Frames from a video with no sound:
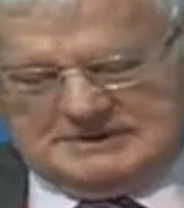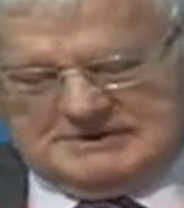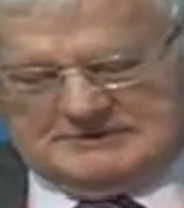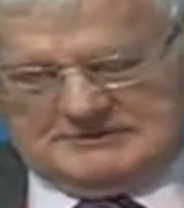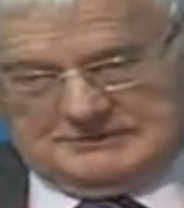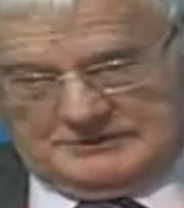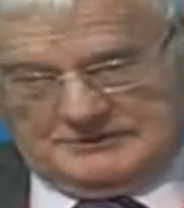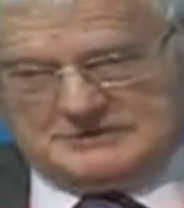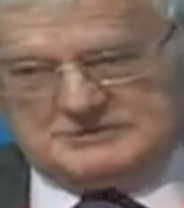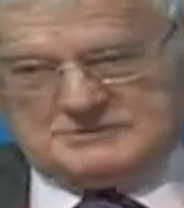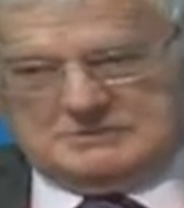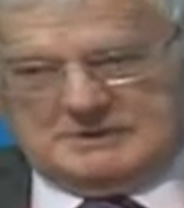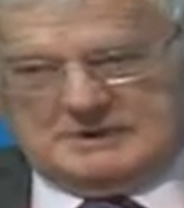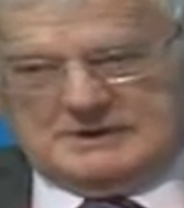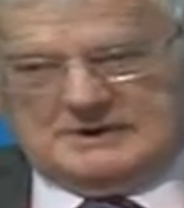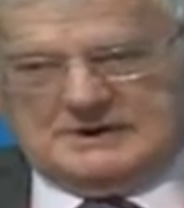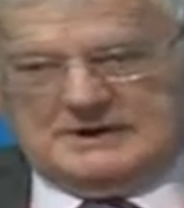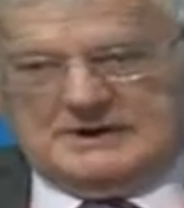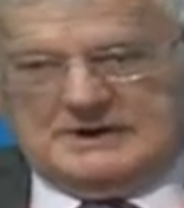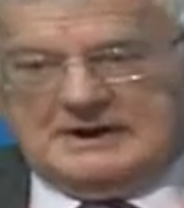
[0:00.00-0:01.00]
The first
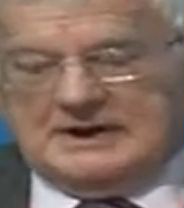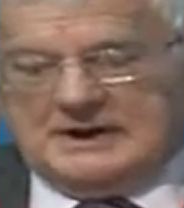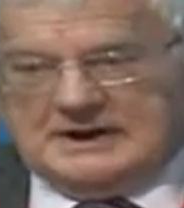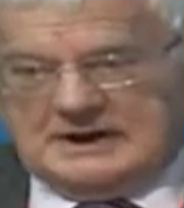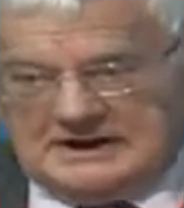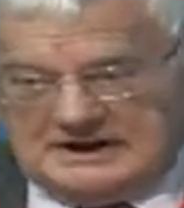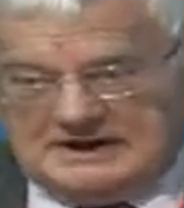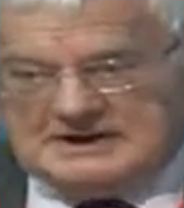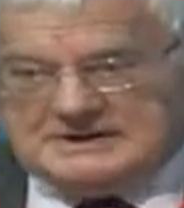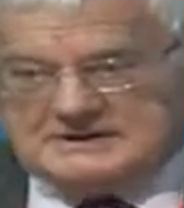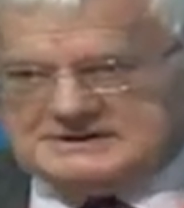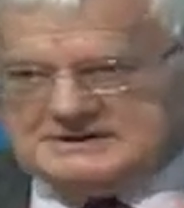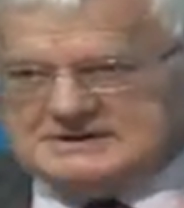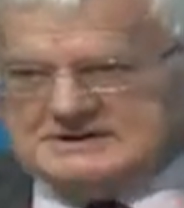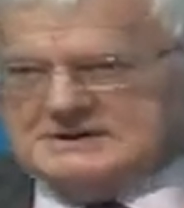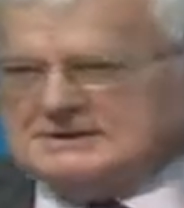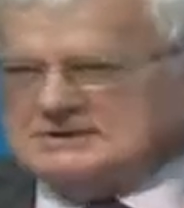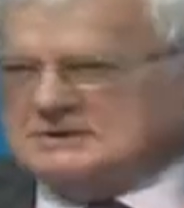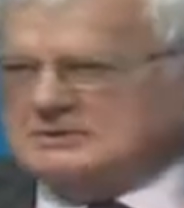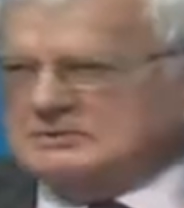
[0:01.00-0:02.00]
one is
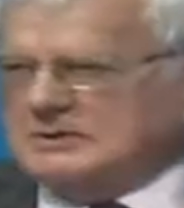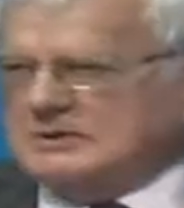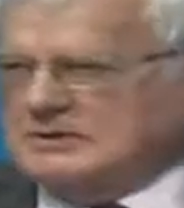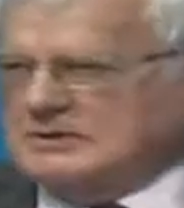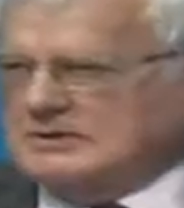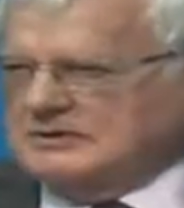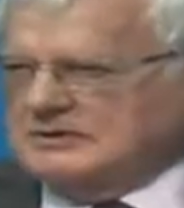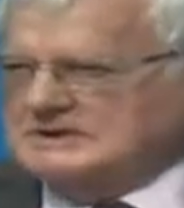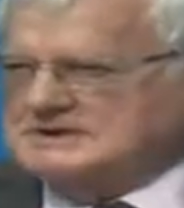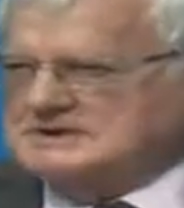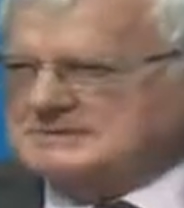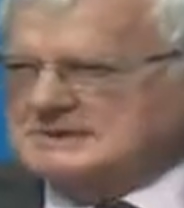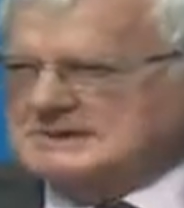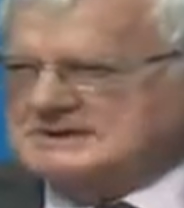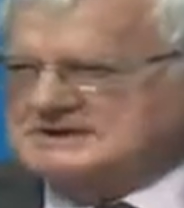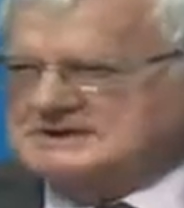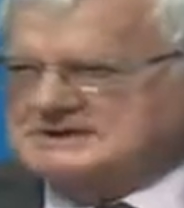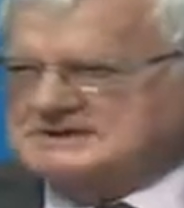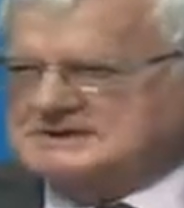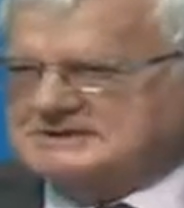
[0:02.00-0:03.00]
to work on this
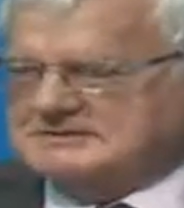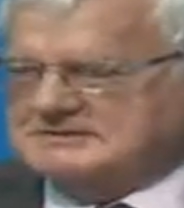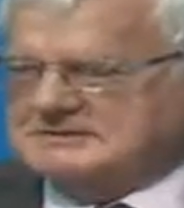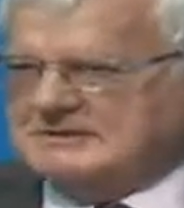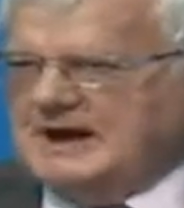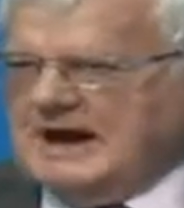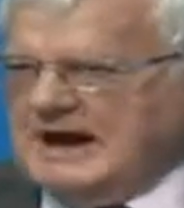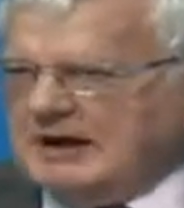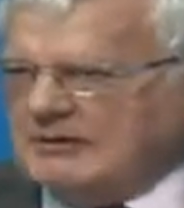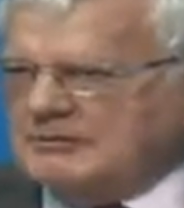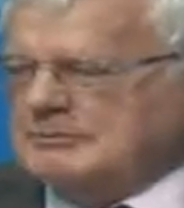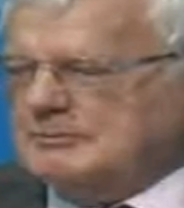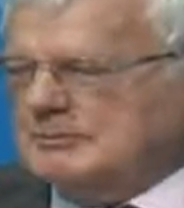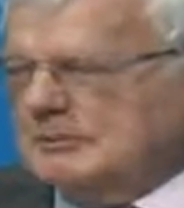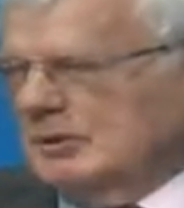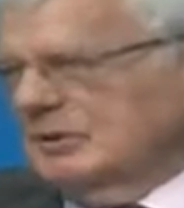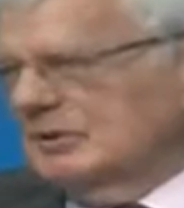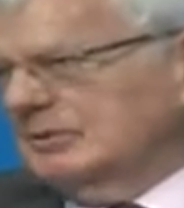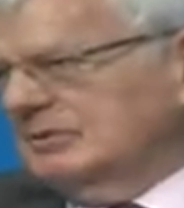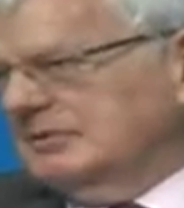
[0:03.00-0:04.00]
business of how
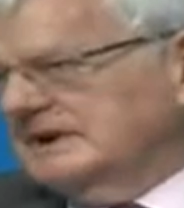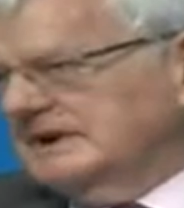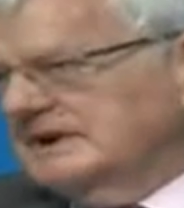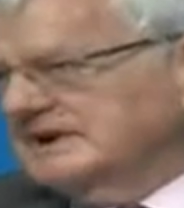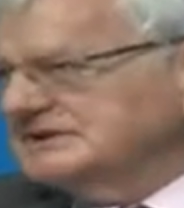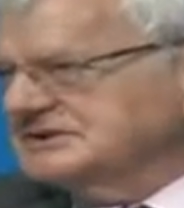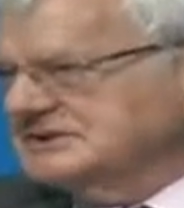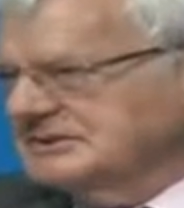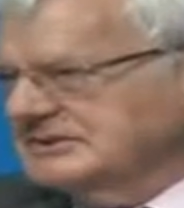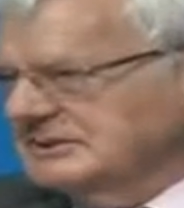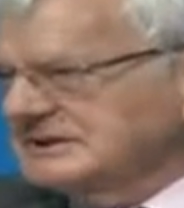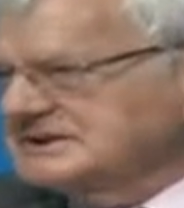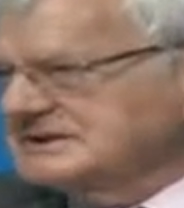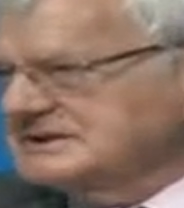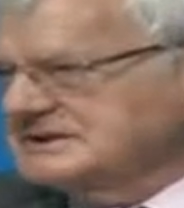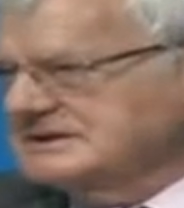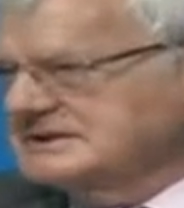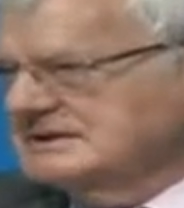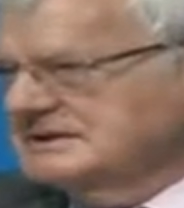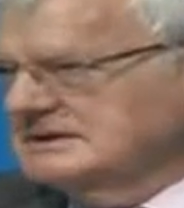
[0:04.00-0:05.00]
important the issue
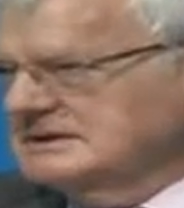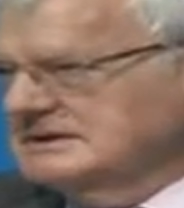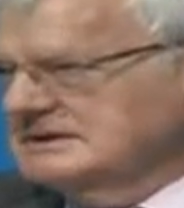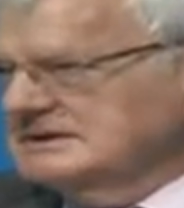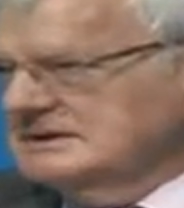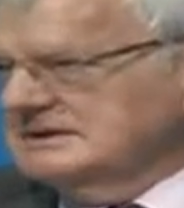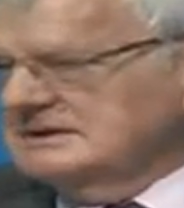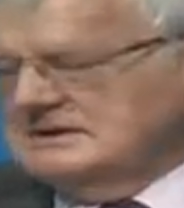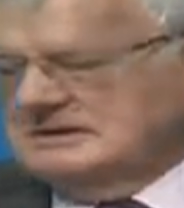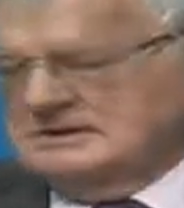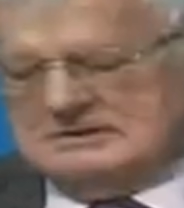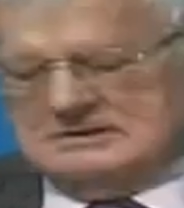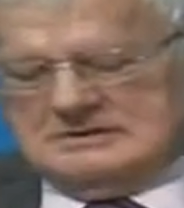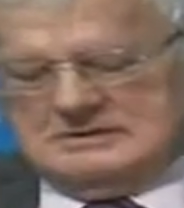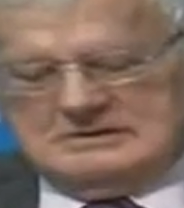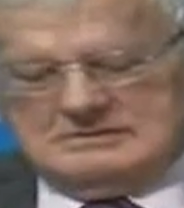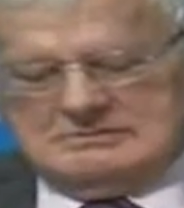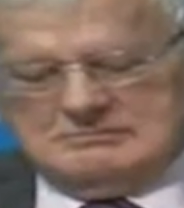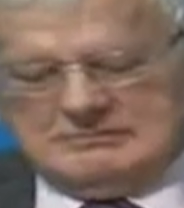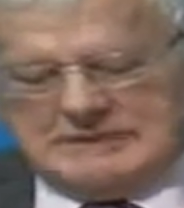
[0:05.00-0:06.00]
is,
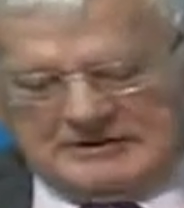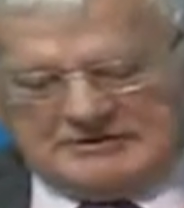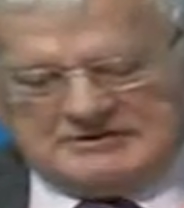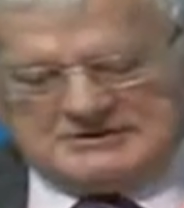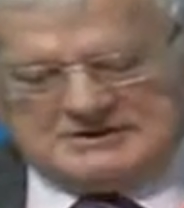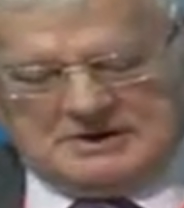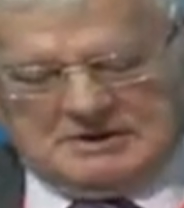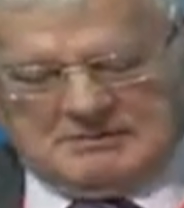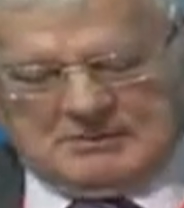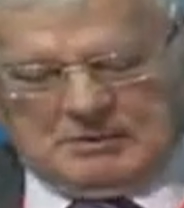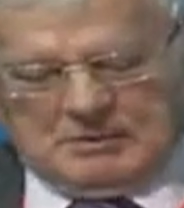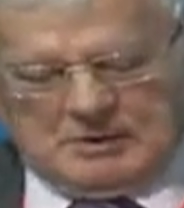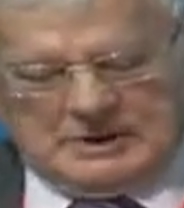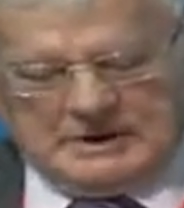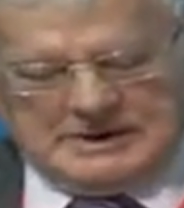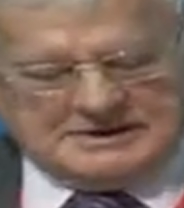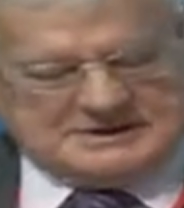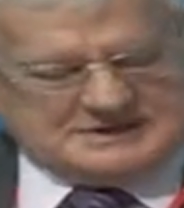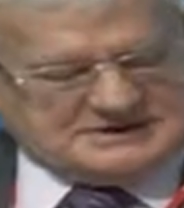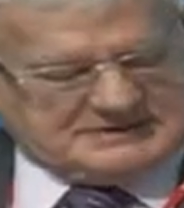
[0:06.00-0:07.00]
maritime
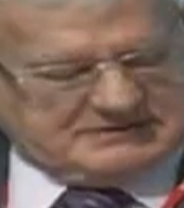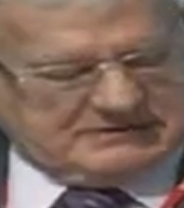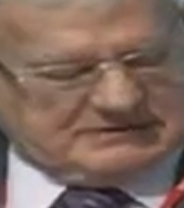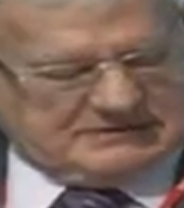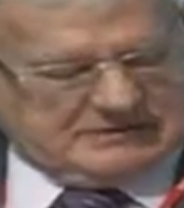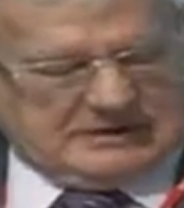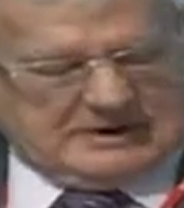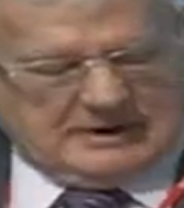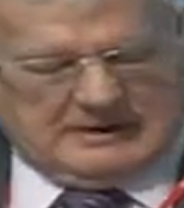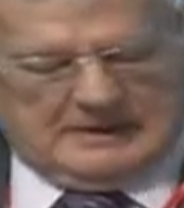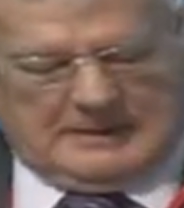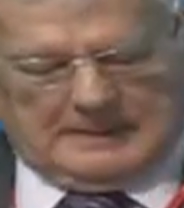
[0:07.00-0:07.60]
awareness, if you like.